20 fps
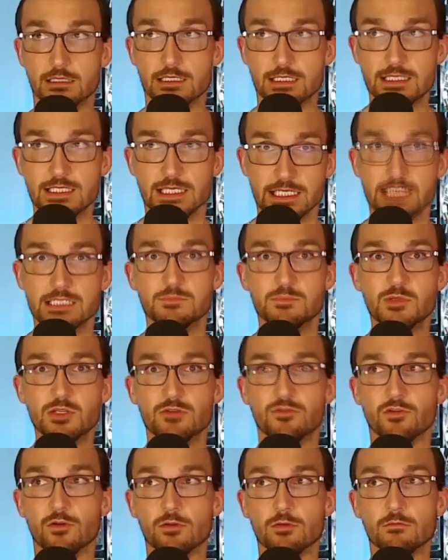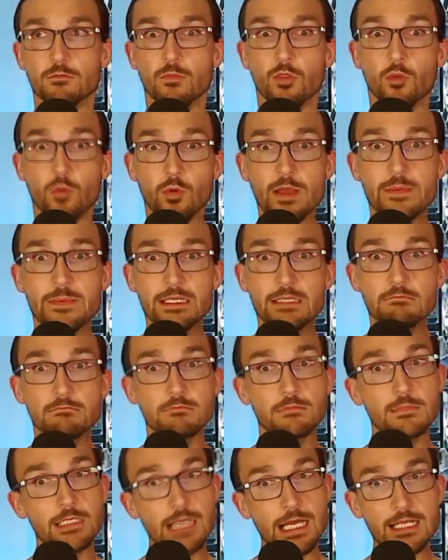city's beautiful. The women,
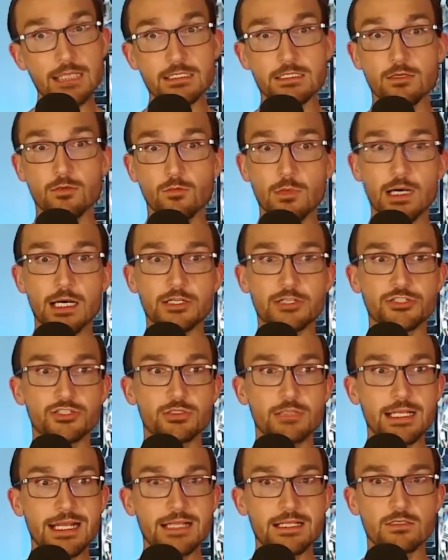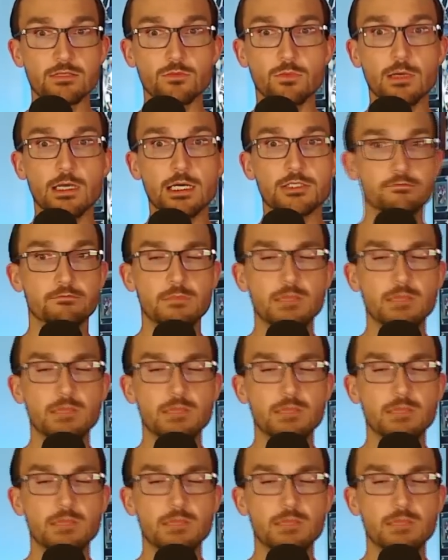not so much. Not so much.